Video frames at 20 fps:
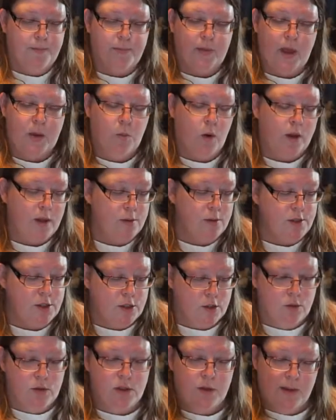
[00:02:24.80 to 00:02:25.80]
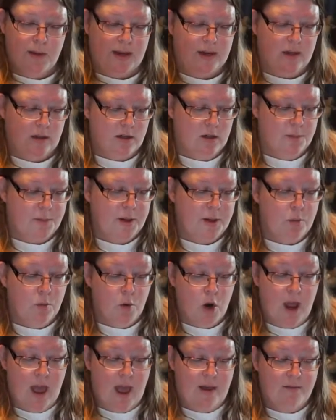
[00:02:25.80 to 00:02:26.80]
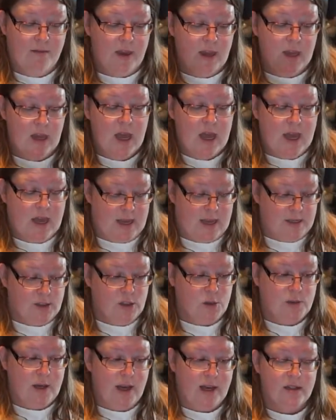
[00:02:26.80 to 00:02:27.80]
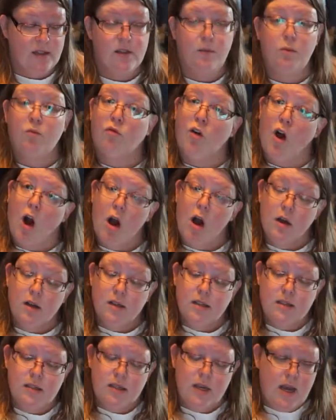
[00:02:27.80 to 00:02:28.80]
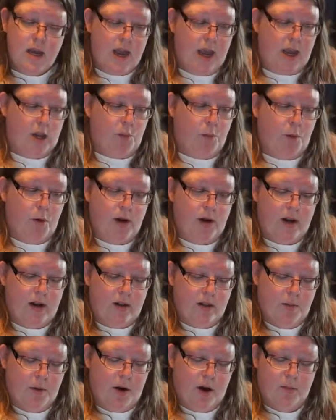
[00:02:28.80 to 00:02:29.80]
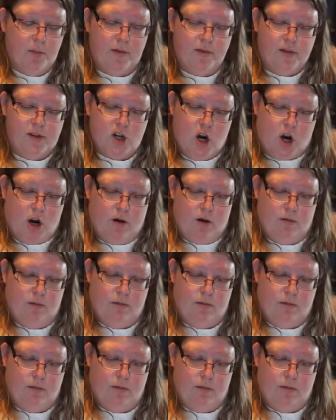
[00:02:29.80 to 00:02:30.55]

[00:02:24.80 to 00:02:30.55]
And what you do to make it a little bit more heavy is you take some rocks and you put it in the bottom of the jar.